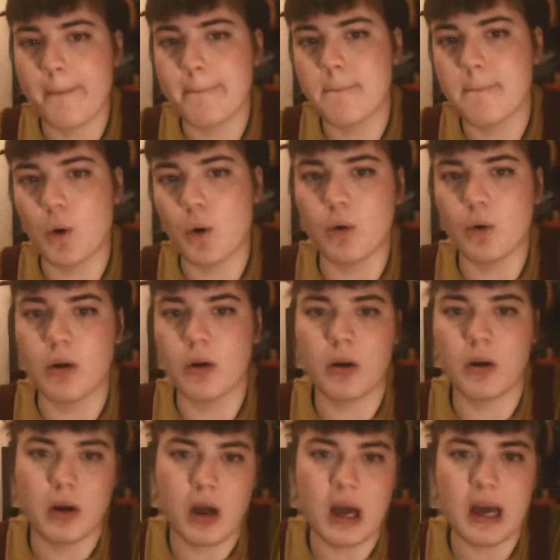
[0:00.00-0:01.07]

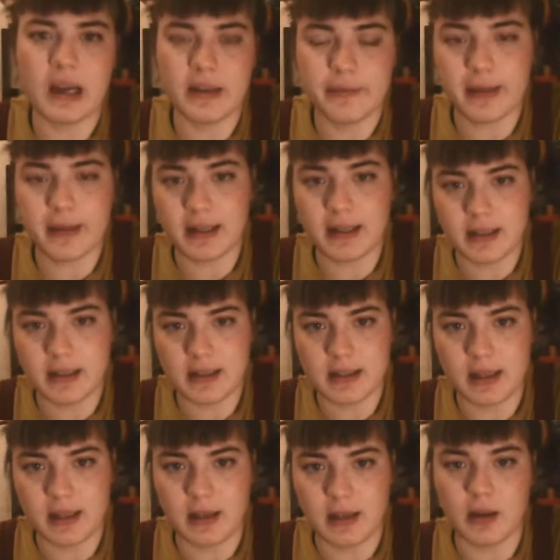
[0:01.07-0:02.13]
more high
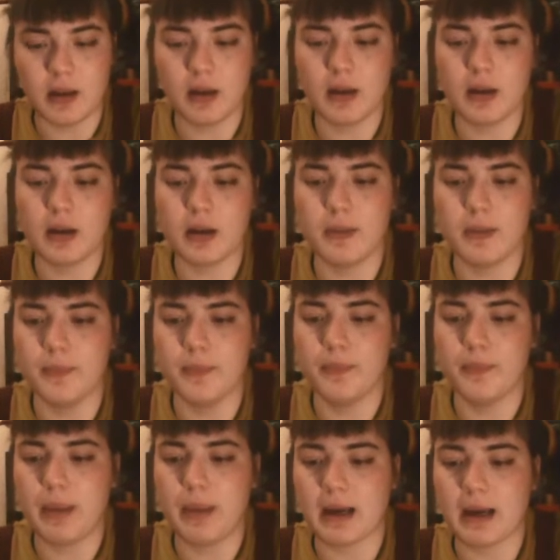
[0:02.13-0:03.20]
fantasy
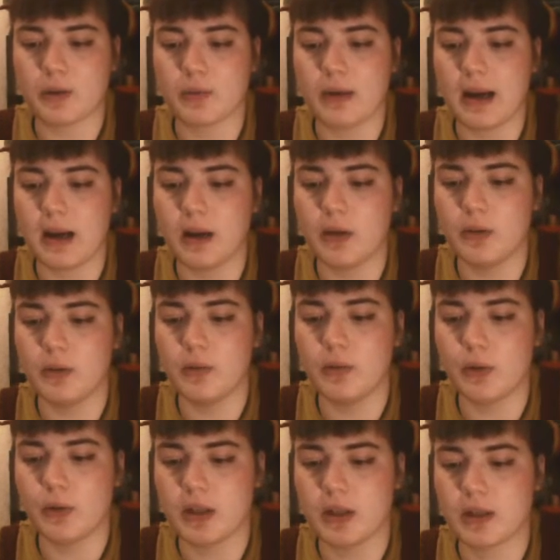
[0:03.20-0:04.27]
background,
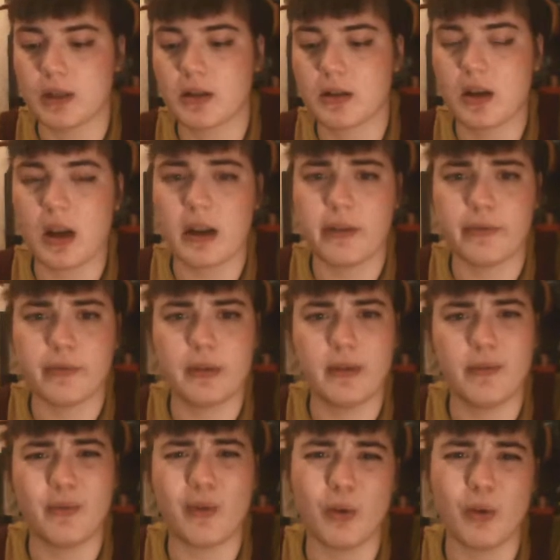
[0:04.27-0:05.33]
which is kind of
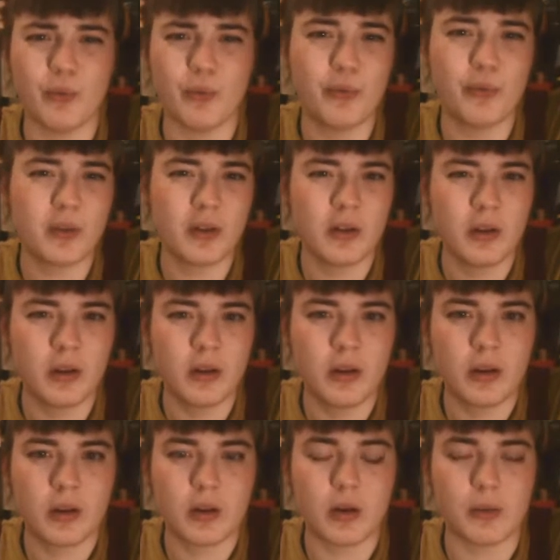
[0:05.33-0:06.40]
evolved
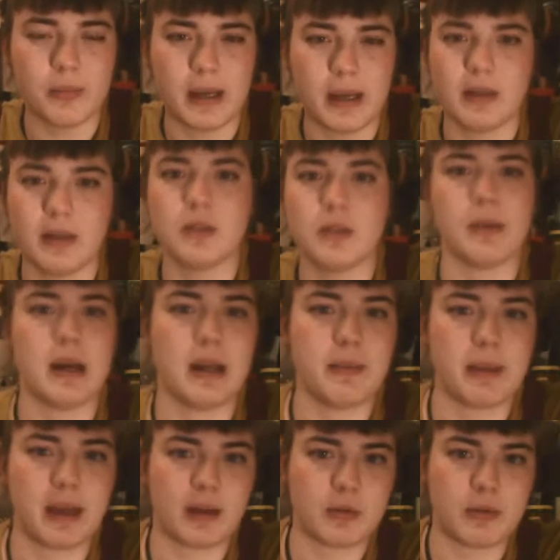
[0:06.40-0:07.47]
compared to my
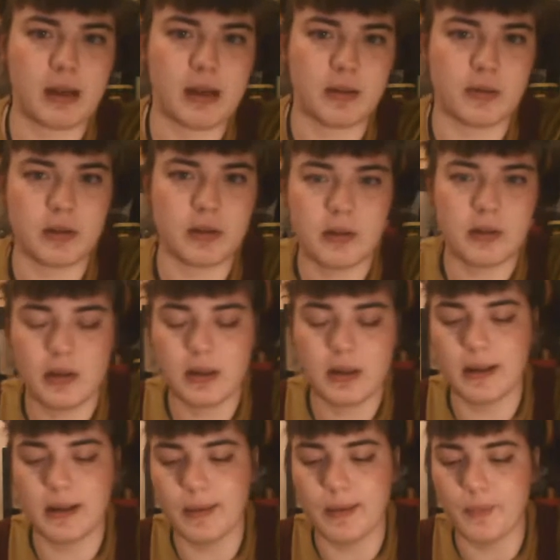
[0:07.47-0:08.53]
background,
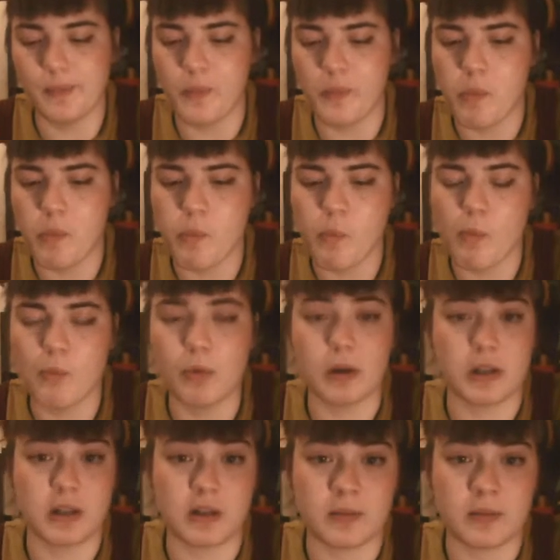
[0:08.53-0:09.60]
which
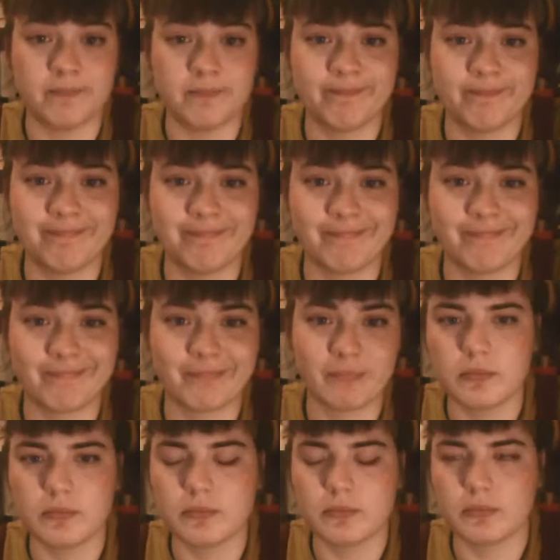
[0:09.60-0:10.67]
isn't.
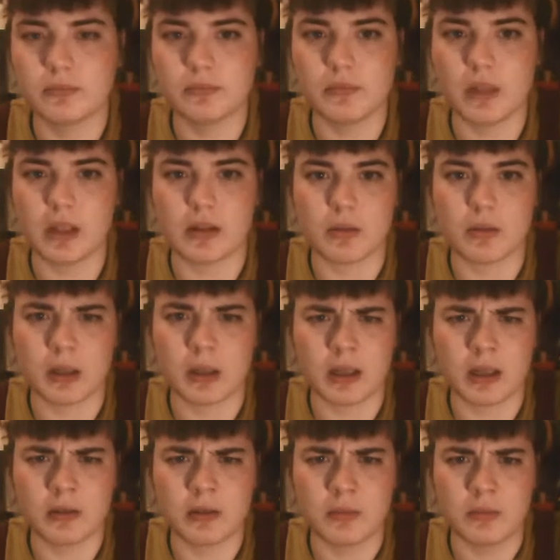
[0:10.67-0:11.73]
It's complicated.